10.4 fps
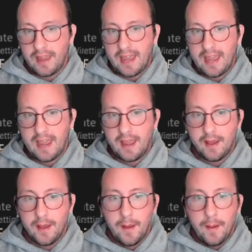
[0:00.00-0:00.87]
a
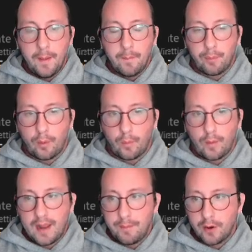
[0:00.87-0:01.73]

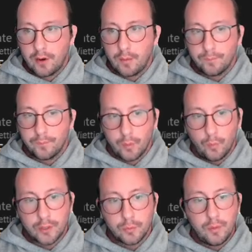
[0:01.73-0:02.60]
parameter,
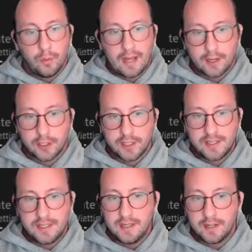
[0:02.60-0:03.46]
which we will actually
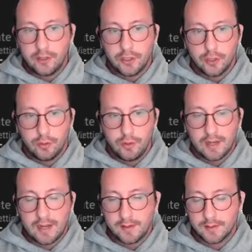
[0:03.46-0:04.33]
see. I can show you
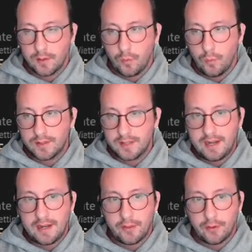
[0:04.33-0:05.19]
guys with
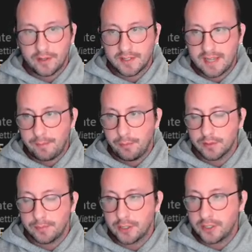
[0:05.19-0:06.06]
another example,
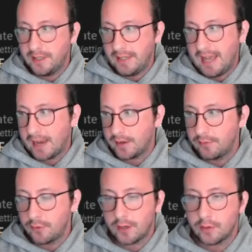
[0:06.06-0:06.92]
especially in the Active
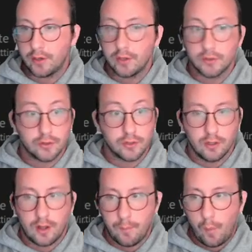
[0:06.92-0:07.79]
Directory, because there's a
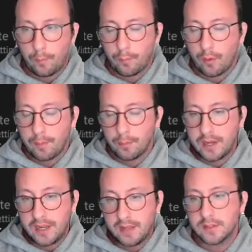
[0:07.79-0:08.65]
lot more
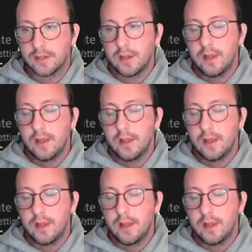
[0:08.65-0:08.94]
properties,